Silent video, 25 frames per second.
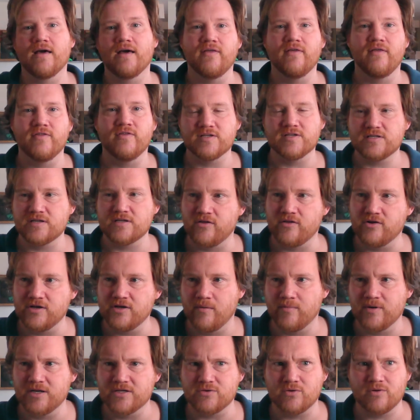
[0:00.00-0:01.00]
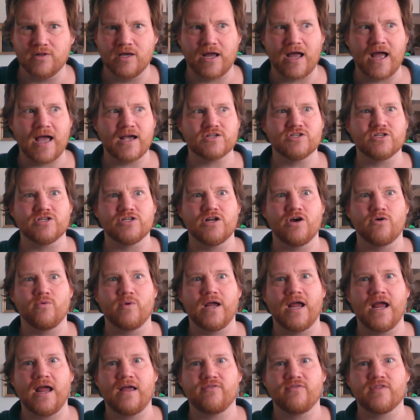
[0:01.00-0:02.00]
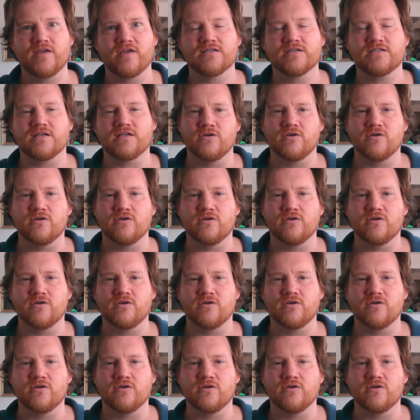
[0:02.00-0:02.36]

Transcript: And then the Southern Yemenis were like, actually, no, we hate this.